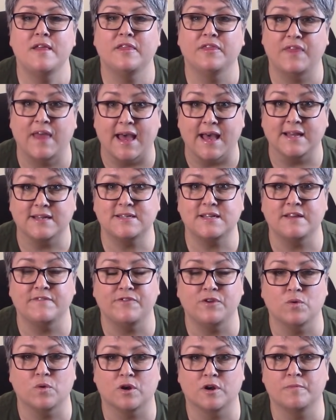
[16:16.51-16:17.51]
that if
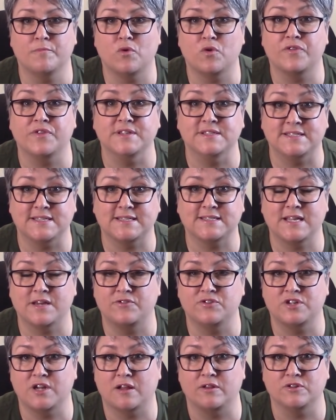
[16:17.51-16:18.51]
you earn more than
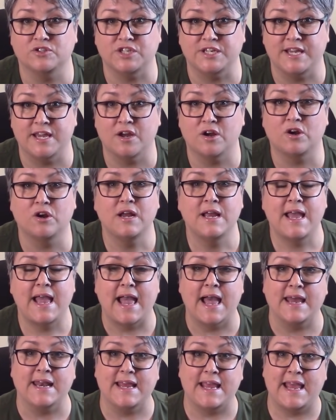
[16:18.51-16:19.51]
$600 a year
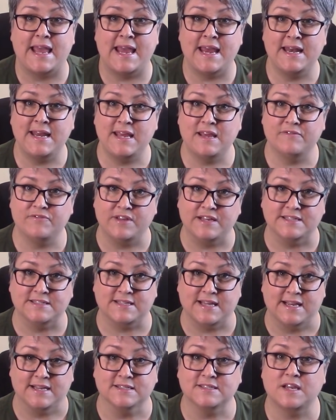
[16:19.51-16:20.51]
at any of these
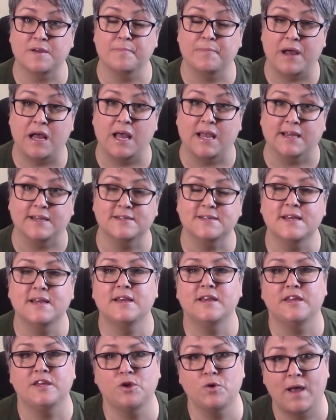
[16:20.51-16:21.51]
things combined,
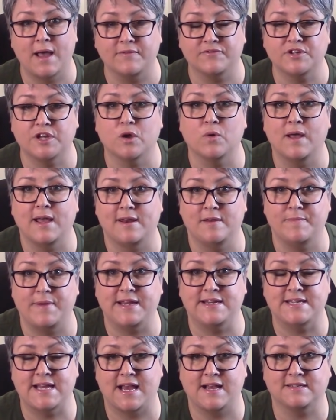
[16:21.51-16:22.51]
you have to go ahead and
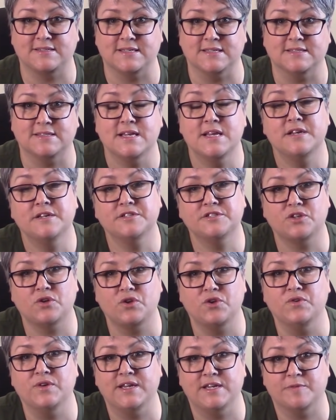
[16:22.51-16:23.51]
pay taxes. So
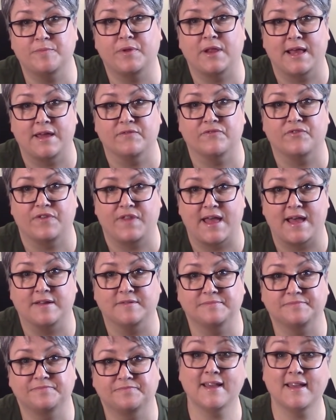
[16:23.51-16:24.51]
you need to plan for that.
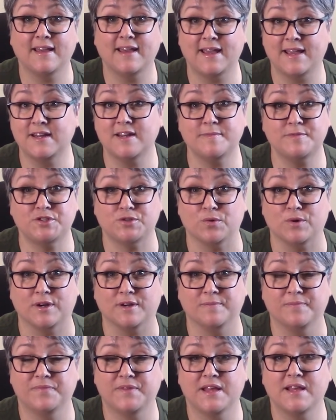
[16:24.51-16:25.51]
And I'm
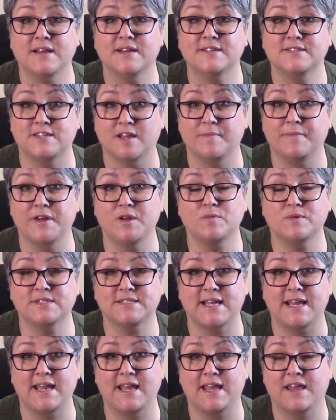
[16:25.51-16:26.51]
sure somebody will
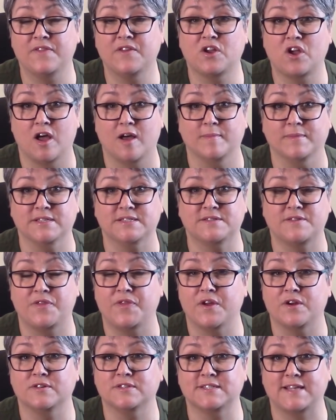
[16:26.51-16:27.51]
say in the comments that
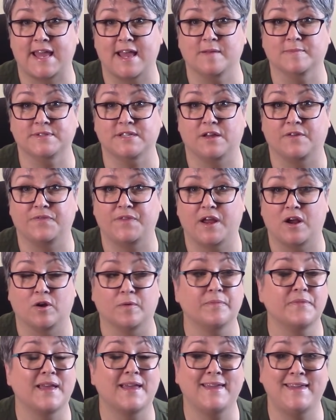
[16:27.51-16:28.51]
there are scams out
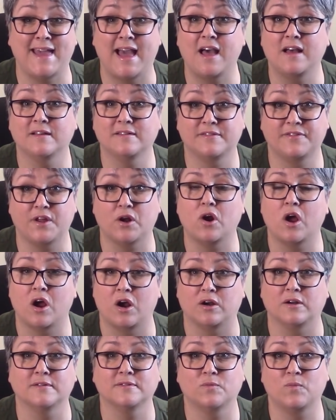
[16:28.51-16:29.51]
there. Yeah, there
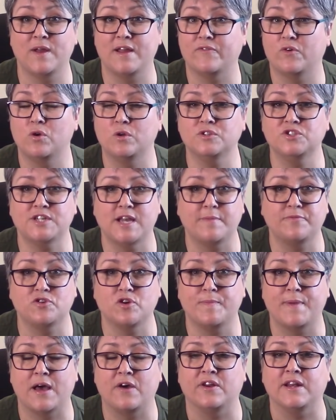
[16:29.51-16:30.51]
are. We have a whole
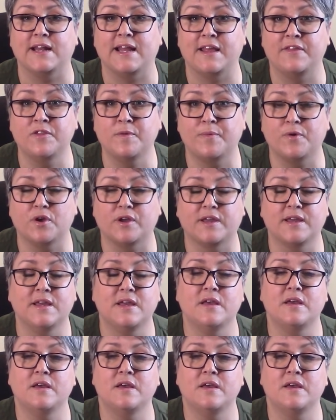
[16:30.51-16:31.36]
chapter about it in the book,